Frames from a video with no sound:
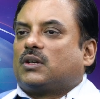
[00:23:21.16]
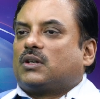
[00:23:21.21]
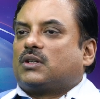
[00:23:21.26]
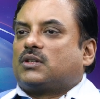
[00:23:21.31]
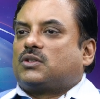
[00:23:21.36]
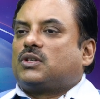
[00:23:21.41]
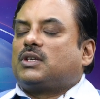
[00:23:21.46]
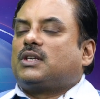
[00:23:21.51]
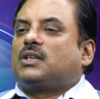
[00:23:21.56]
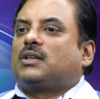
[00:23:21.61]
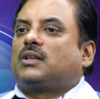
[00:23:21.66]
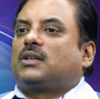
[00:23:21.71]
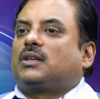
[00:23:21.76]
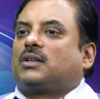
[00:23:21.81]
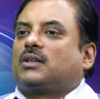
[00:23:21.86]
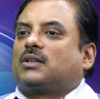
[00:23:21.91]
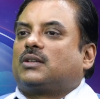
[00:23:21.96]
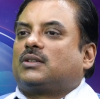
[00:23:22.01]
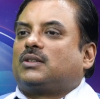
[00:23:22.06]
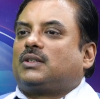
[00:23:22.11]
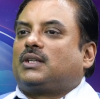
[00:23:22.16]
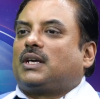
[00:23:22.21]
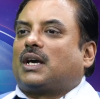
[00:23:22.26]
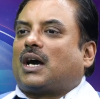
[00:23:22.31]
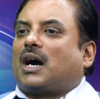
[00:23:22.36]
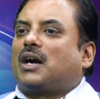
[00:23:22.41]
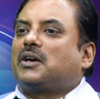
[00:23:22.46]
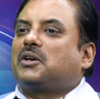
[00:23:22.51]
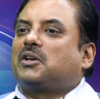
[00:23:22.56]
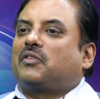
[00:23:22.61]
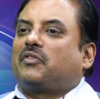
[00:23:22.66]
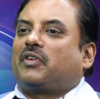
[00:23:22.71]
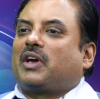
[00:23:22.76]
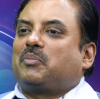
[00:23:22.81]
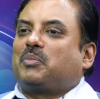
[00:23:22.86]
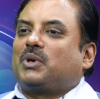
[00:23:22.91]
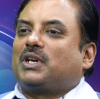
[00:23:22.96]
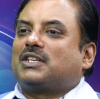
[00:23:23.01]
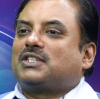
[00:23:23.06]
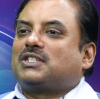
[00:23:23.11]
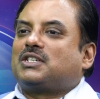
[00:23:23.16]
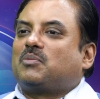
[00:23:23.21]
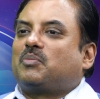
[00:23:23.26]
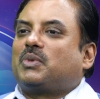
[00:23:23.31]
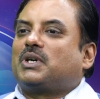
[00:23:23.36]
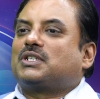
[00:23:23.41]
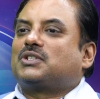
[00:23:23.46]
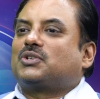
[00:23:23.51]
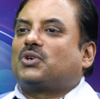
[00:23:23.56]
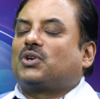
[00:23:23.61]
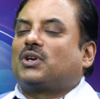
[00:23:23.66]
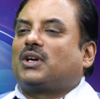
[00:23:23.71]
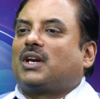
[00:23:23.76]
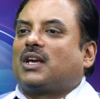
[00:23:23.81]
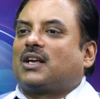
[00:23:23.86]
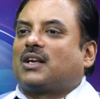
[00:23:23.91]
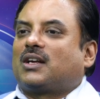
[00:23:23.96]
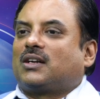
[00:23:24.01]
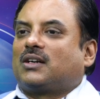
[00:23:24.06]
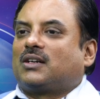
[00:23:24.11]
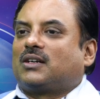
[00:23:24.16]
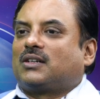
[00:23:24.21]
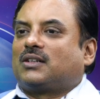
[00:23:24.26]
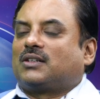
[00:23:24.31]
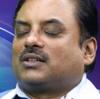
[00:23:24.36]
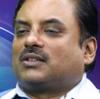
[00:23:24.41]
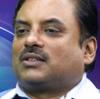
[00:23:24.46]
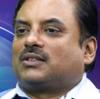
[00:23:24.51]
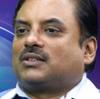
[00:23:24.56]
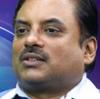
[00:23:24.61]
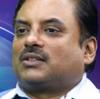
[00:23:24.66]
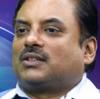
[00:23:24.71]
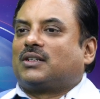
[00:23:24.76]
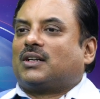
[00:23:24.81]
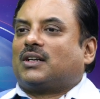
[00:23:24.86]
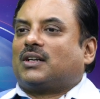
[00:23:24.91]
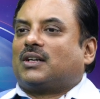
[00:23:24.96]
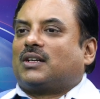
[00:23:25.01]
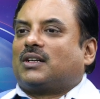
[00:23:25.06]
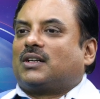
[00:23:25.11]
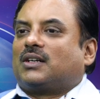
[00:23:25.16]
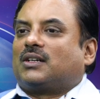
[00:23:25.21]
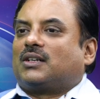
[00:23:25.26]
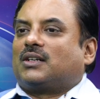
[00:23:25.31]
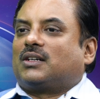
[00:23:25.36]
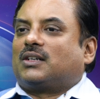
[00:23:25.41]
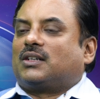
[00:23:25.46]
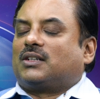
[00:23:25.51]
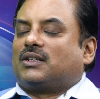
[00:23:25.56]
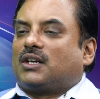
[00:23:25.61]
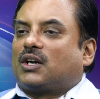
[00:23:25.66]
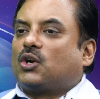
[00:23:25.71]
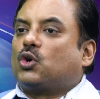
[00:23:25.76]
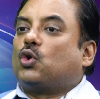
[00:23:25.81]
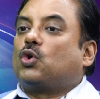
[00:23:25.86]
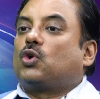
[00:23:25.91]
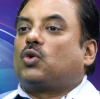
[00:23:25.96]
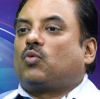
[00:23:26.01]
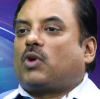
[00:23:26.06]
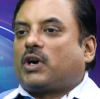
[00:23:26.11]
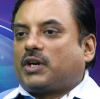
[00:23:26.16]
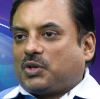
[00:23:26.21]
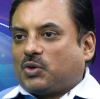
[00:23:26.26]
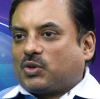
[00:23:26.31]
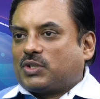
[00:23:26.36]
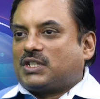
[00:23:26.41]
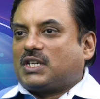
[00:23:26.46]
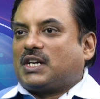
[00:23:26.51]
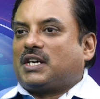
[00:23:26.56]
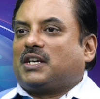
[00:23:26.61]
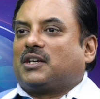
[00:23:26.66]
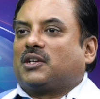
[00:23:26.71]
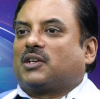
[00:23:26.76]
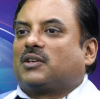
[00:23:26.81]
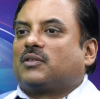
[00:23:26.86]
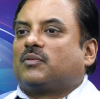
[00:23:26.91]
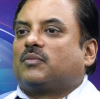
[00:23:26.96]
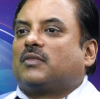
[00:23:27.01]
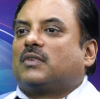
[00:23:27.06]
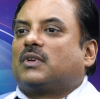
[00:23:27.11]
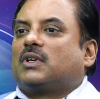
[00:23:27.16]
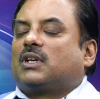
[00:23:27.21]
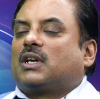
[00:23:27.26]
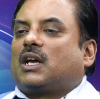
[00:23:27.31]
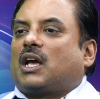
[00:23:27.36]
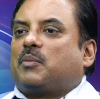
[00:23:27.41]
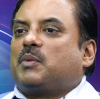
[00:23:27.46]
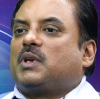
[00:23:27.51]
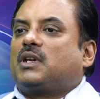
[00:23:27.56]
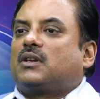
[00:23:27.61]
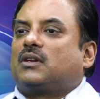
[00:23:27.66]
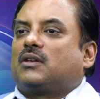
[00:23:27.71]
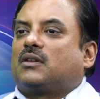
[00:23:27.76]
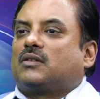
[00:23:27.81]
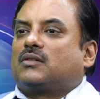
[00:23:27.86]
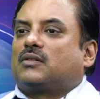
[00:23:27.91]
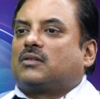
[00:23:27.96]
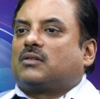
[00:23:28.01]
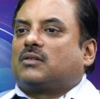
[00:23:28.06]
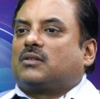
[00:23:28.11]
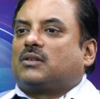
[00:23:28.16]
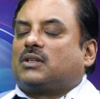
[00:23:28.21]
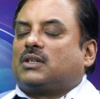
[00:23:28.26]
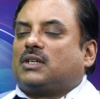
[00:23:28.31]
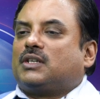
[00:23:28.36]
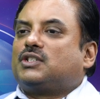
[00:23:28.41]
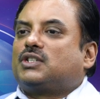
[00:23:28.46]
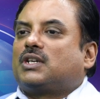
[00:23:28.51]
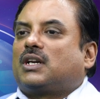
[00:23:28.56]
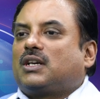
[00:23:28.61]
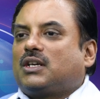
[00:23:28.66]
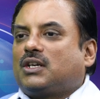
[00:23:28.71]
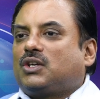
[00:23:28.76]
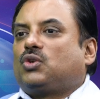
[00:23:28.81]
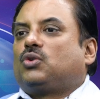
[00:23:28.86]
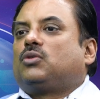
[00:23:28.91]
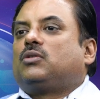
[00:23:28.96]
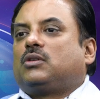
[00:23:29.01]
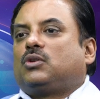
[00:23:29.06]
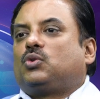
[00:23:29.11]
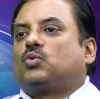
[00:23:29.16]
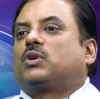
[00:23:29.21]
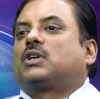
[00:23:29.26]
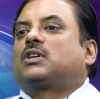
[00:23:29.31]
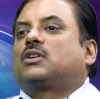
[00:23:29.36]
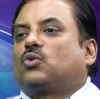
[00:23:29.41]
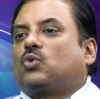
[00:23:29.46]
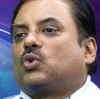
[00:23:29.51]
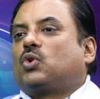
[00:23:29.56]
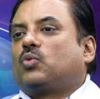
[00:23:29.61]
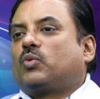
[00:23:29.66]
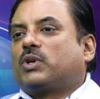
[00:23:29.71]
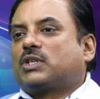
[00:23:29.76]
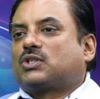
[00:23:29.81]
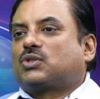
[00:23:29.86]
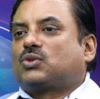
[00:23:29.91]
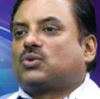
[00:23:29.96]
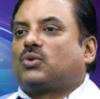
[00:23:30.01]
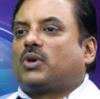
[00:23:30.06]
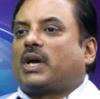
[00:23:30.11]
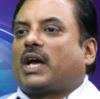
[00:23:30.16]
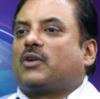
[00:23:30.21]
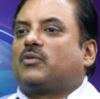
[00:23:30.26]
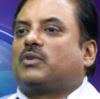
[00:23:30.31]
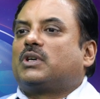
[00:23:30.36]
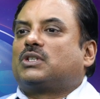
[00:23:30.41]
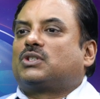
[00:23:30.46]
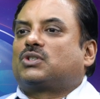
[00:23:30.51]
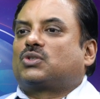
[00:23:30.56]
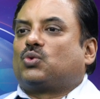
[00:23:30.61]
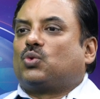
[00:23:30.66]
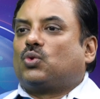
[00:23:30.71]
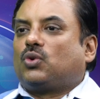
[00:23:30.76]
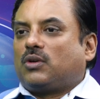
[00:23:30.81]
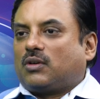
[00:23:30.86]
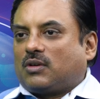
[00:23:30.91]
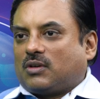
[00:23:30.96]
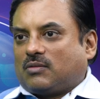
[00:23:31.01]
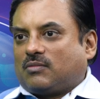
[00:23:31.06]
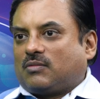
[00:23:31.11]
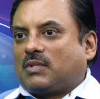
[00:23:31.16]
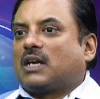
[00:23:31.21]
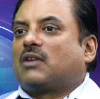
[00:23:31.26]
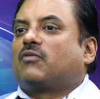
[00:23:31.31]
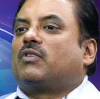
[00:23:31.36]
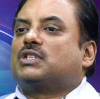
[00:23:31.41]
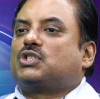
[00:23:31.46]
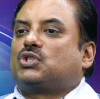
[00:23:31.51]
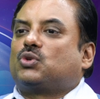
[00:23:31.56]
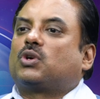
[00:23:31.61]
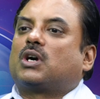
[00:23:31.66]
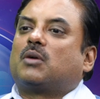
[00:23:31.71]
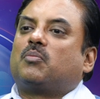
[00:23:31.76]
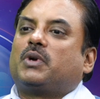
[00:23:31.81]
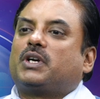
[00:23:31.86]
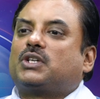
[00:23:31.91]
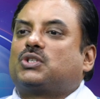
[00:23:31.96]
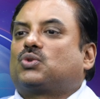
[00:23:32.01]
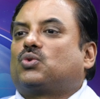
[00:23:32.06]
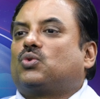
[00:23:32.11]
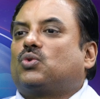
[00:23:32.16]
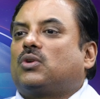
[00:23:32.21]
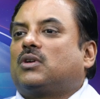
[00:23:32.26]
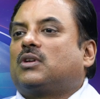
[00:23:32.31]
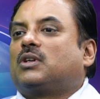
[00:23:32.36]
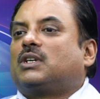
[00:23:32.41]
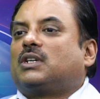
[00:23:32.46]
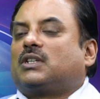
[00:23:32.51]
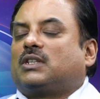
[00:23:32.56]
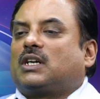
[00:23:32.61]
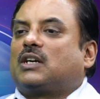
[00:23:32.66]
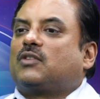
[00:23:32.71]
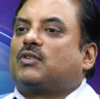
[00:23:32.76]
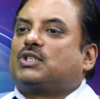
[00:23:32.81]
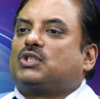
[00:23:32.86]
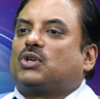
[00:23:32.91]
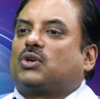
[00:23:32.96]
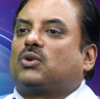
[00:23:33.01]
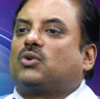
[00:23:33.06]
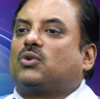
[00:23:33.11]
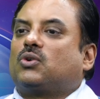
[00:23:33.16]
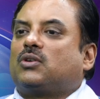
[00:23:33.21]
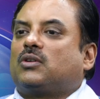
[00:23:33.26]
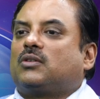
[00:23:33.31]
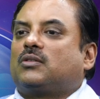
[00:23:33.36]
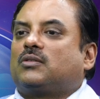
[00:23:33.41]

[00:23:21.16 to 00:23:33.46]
See, the art of happiness depends on, like, the goal what you are setting. I mean, initially, your goal was to have a school. Like, once you complete school, that was your goal.